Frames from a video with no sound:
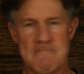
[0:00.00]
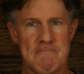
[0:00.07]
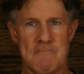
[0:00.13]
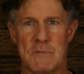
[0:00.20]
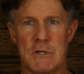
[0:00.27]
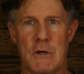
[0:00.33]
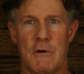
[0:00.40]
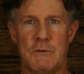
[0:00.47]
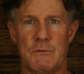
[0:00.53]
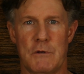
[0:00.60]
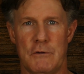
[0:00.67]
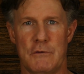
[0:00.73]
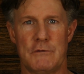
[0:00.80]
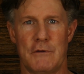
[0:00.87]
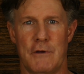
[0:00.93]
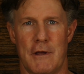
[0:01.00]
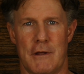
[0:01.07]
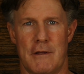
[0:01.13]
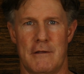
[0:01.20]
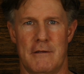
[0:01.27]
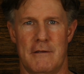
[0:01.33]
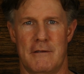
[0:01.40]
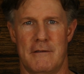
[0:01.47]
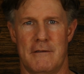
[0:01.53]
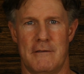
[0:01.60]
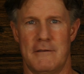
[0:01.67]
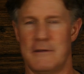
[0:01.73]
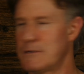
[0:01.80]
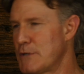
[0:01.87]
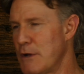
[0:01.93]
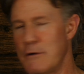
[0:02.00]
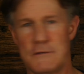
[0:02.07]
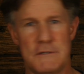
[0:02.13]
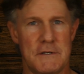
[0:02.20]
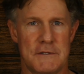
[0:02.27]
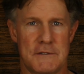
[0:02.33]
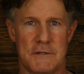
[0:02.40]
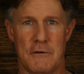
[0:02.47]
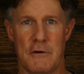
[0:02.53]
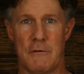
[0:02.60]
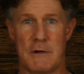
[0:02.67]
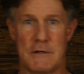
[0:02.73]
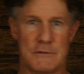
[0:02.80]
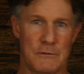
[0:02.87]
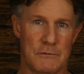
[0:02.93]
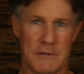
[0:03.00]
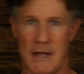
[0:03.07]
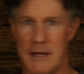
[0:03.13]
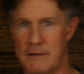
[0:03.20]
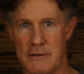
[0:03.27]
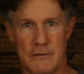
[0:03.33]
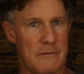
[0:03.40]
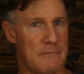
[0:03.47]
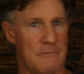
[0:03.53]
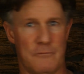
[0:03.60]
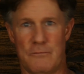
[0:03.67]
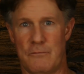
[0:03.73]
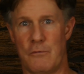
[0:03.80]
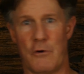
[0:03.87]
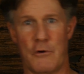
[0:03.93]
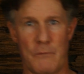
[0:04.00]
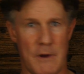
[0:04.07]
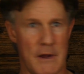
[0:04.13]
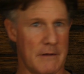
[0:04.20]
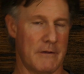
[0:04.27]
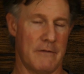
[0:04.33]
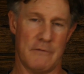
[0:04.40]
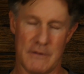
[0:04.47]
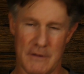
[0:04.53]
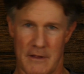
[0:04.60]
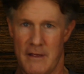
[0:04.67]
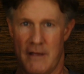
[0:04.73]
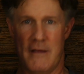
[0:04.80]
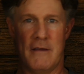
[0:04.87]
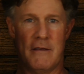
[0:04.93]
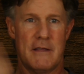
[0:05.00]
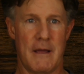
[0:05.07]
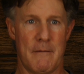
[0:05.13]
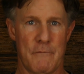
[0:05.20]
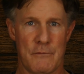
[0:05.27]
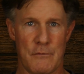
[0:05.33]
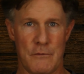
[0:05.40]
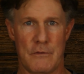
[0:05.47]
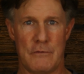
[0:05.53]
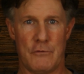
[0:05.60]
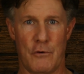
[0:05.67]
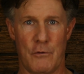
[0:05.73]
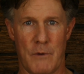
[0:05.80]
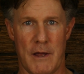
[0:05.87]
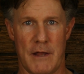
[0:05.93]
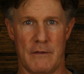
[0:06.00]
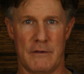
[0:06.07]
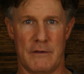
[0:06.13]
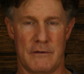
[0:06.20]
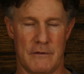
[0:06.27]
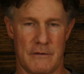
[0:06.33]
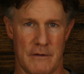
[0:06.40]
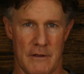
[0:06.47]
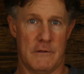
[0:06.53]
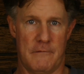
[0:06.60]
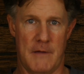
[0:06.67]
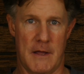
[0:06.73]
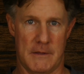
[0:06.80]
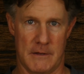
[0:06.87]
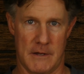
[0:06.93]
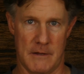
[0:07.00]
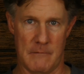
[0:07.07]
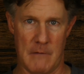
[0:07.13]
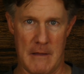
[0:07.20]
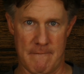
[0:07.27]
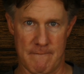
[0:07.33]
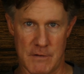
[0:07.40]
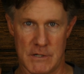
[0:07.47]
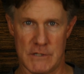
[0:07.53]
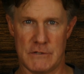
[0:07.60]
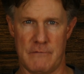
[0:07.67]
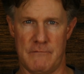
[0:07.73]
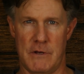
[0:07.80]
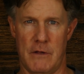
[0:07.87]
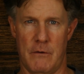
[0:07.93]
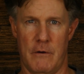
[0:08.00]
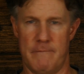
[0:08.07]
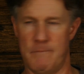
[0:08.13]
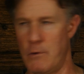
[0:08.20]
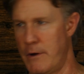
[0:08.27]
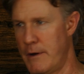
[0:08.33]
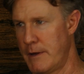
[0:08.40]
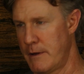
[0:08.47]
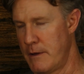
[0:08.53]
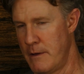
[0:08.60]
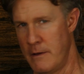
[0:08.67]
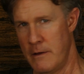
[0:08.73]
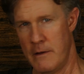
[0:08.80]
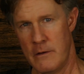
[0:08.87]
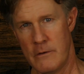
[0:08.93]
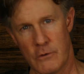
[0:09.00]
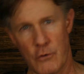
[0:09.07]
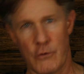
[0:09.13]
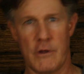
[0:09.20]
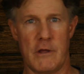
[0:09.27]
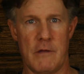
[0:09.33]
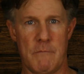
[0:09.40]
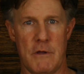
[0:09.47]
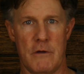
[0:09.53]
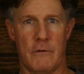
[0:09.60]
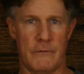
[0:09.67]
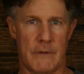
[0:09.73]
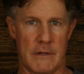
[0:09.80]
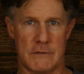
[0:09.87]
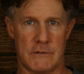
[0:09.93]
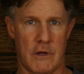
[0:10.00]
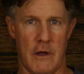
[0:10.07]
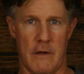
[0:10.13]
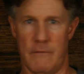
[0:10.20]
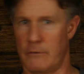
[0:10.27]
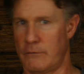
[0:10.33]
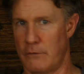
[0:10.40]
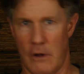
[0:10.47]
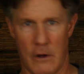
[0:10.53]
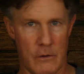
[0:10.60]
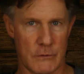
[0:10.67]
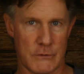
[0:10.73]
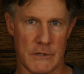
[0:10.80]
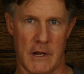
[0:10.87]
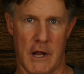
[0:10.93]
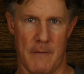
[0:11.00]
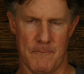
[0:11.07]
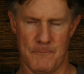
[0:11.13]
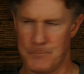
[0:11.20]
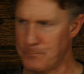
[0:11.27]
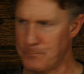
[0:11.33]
Show us what it looks like. Like, show us the exterior when it's all done. Get a walk around. Come through the doorway. I like the fact that he finished the video off by cooking a meal on that stove, like the whole setup.